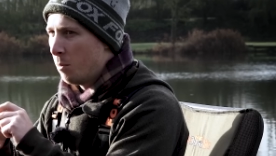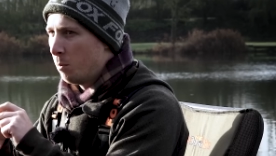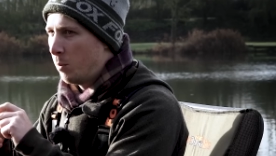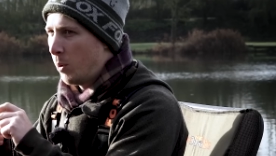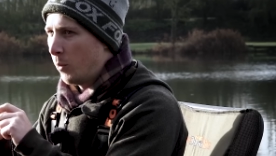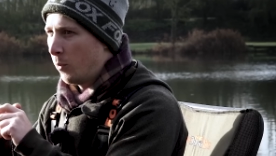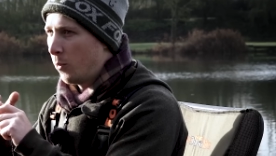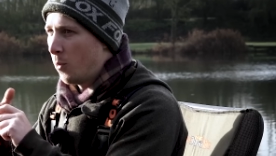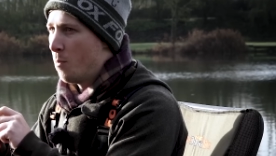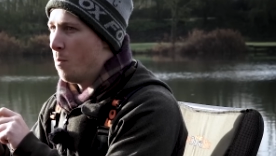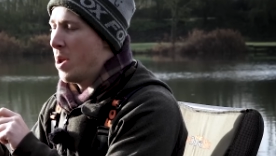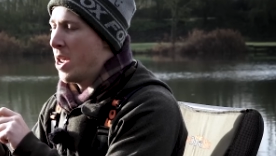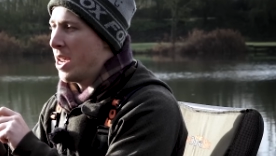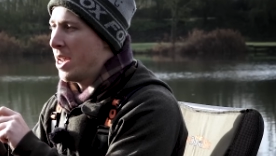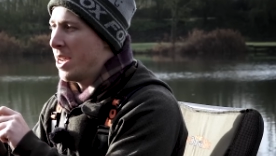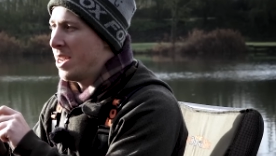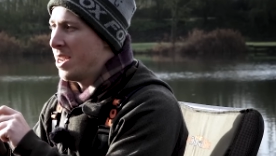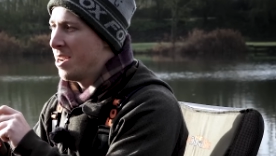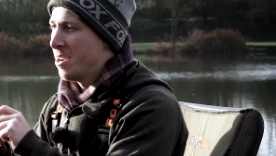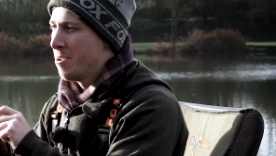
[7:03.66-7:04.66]
but for
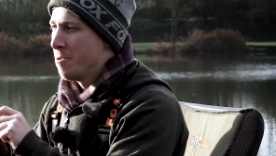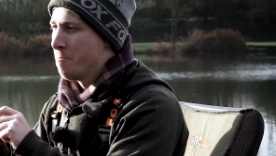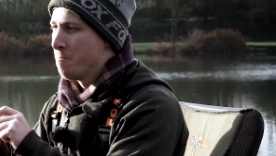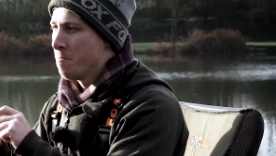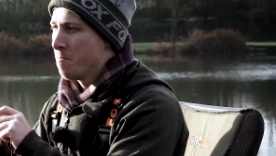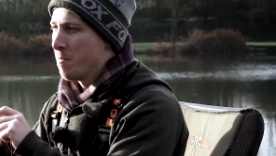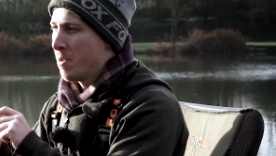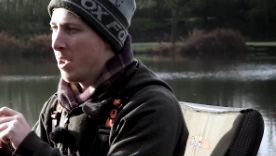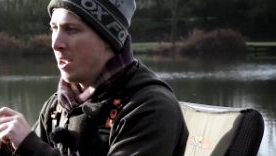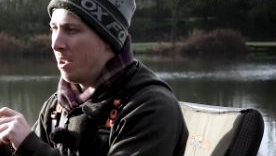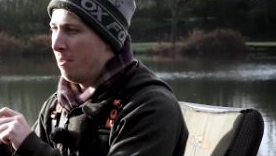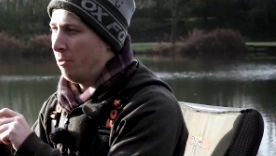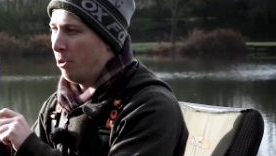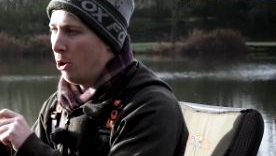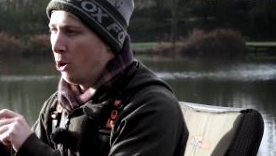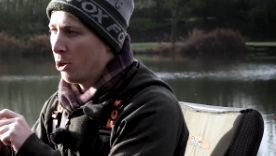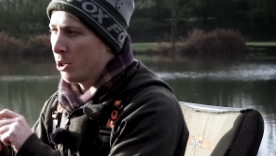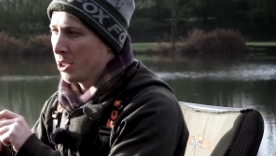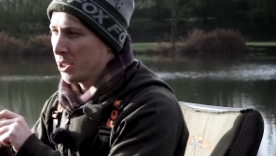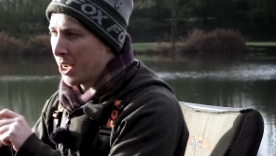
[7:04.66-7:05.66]
me, if a
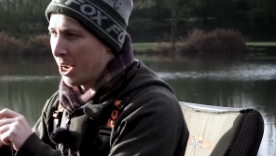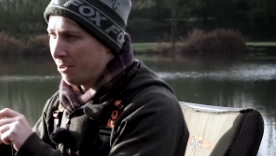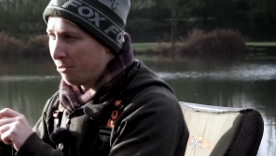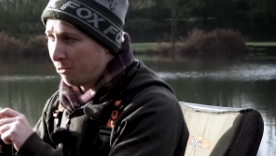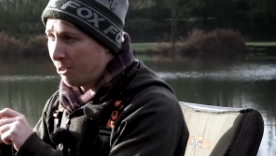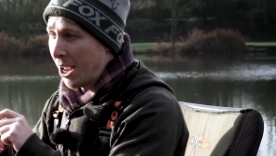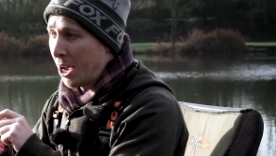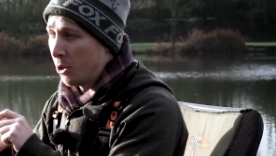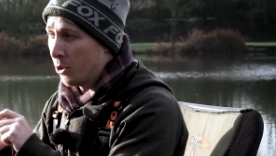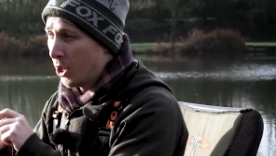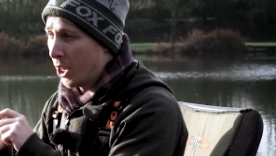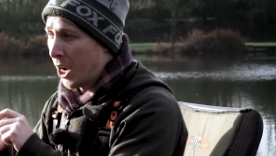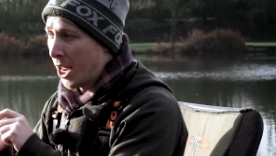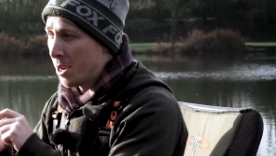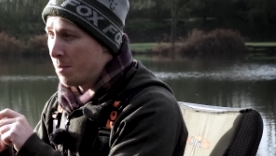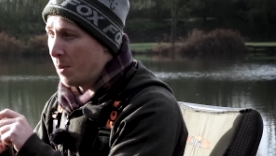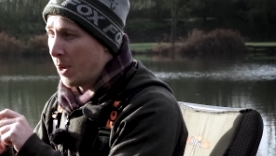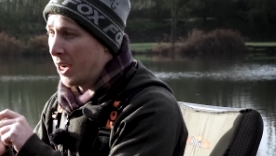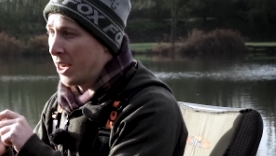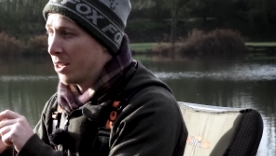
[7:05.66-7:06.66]
hook sat flat on the
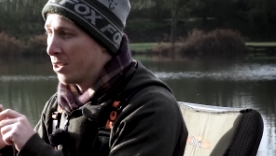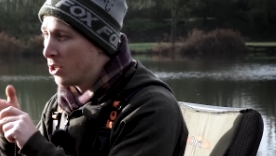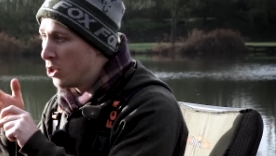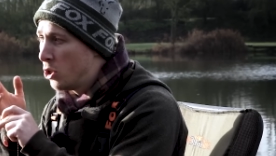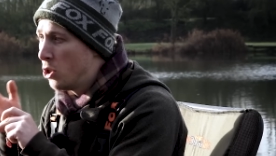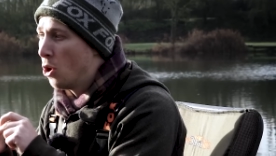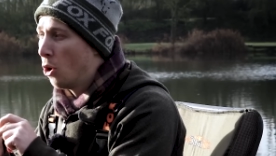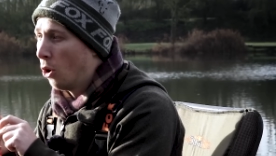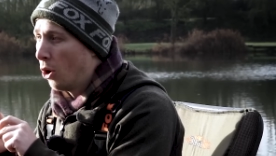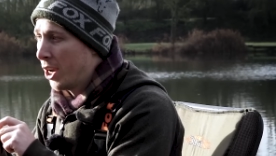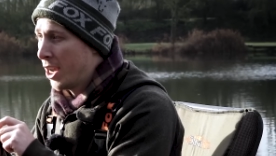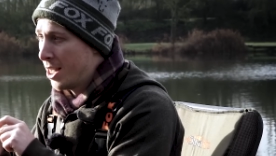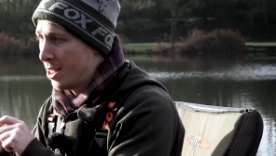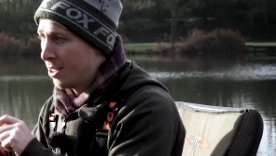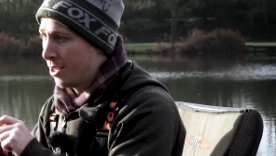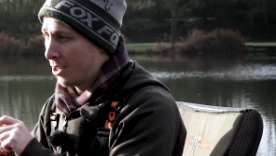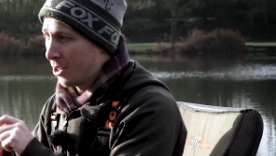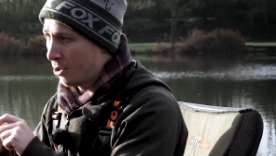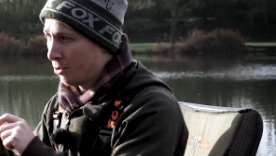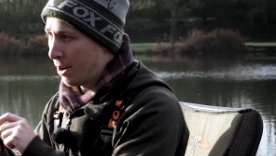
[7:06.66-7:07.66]
lake bed, it's not
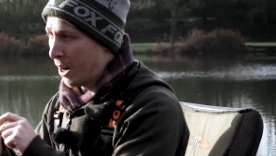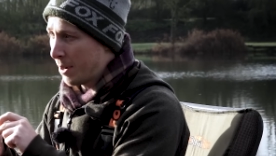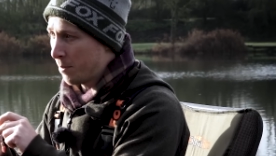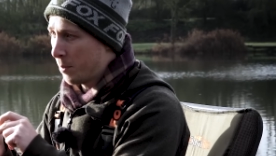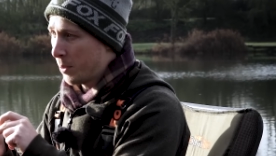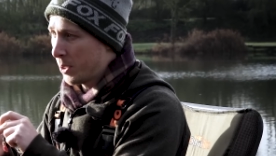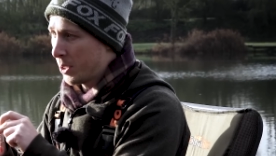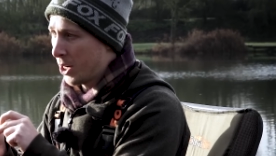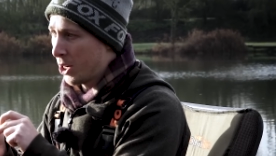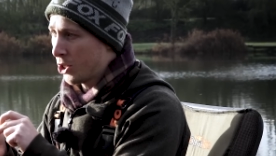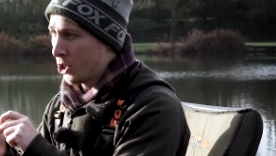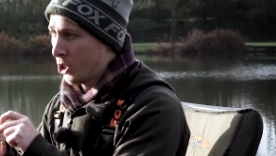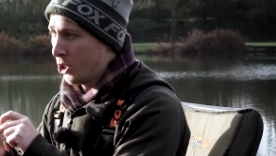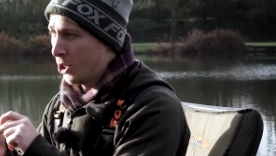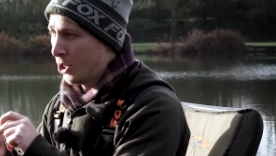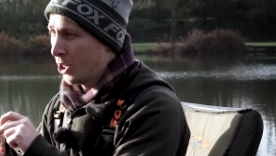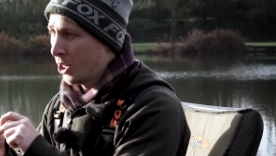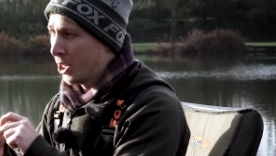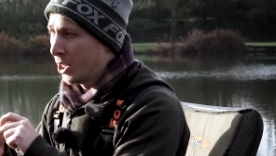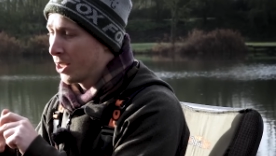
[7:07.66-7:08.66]
in the correct
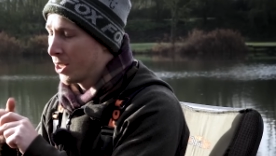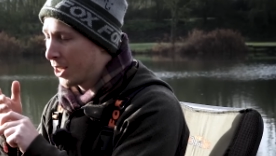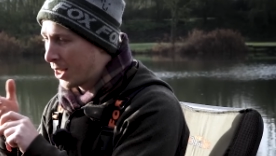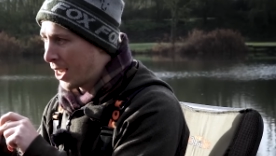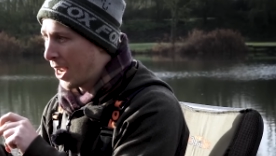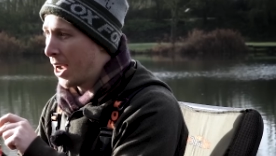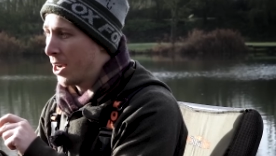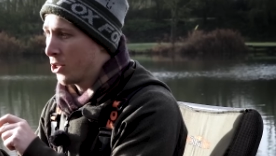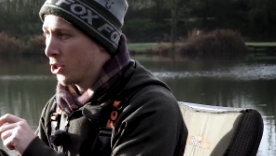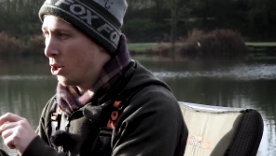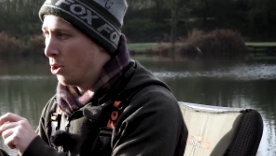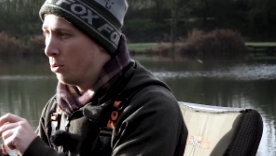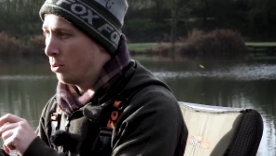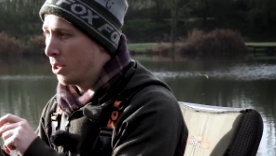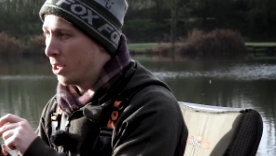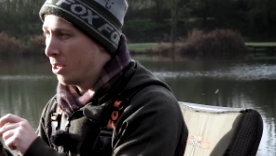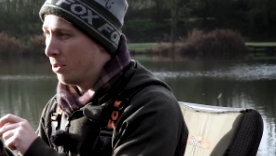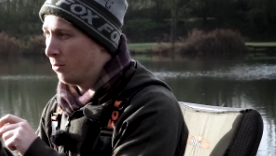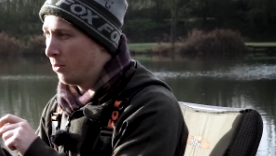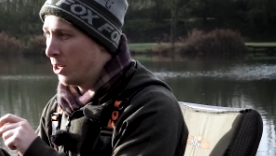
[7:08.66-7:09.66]
position to catch
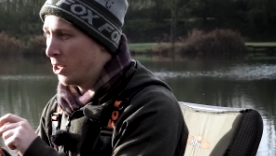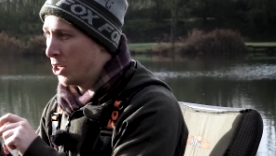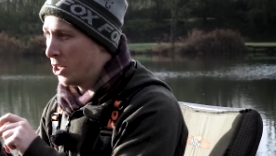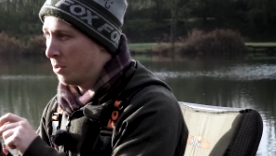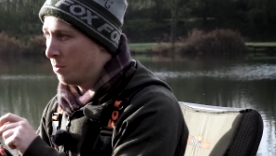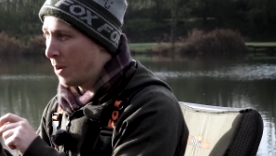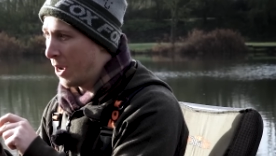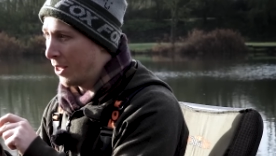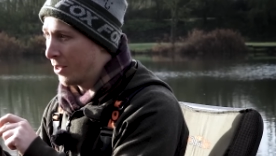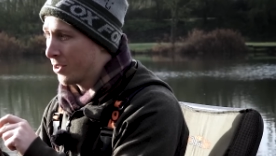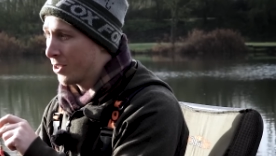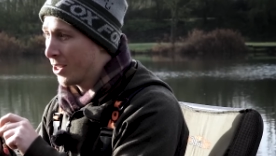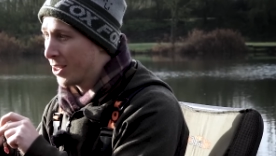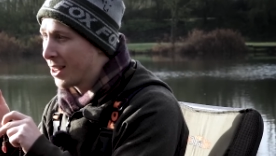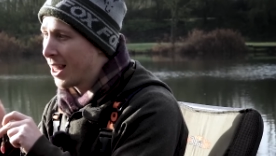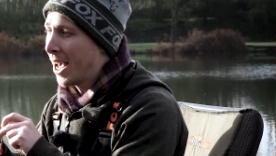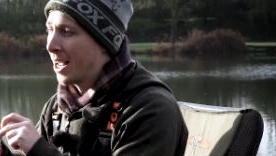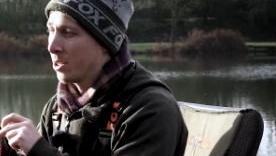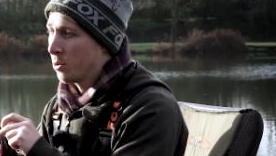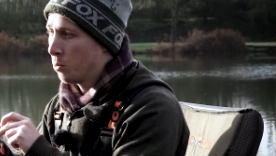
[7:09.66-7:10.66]
hold in the fish's mouth. So
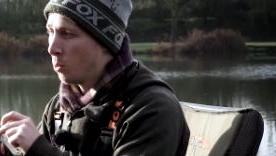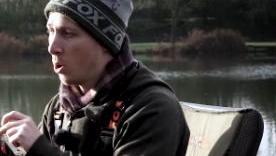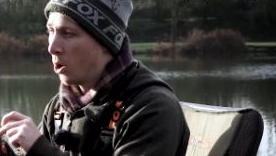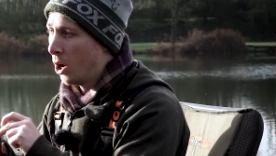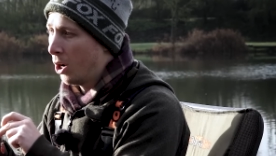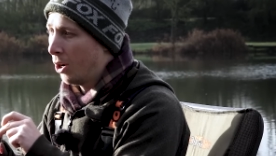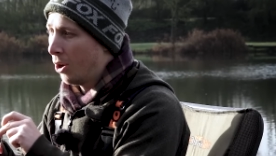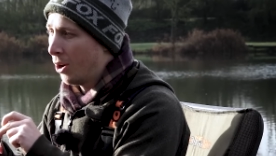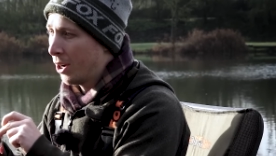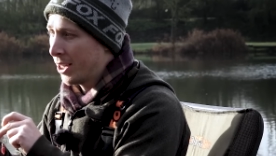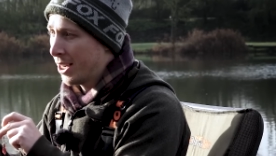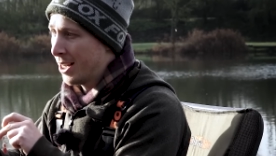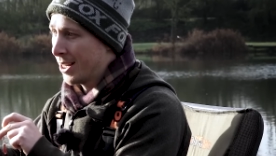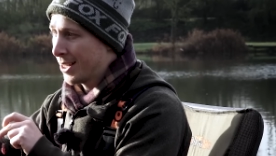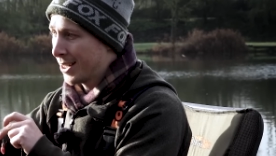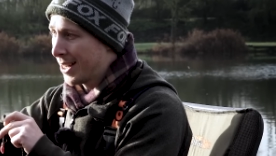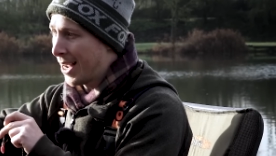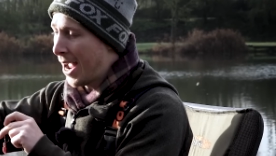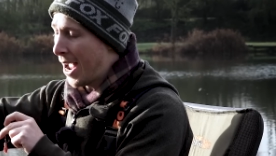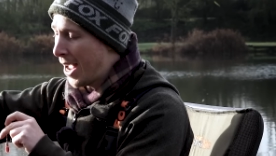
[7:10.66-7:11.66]
that's why I like it
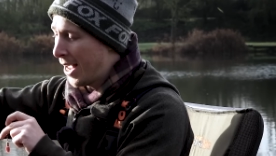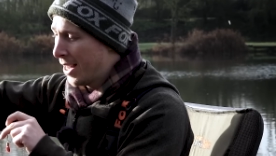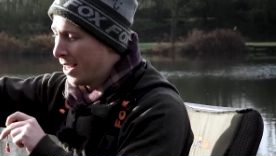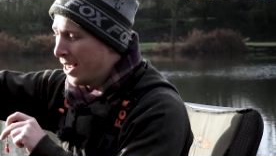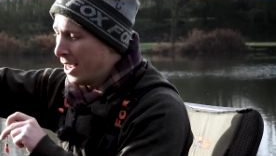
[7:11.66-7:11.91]
sat.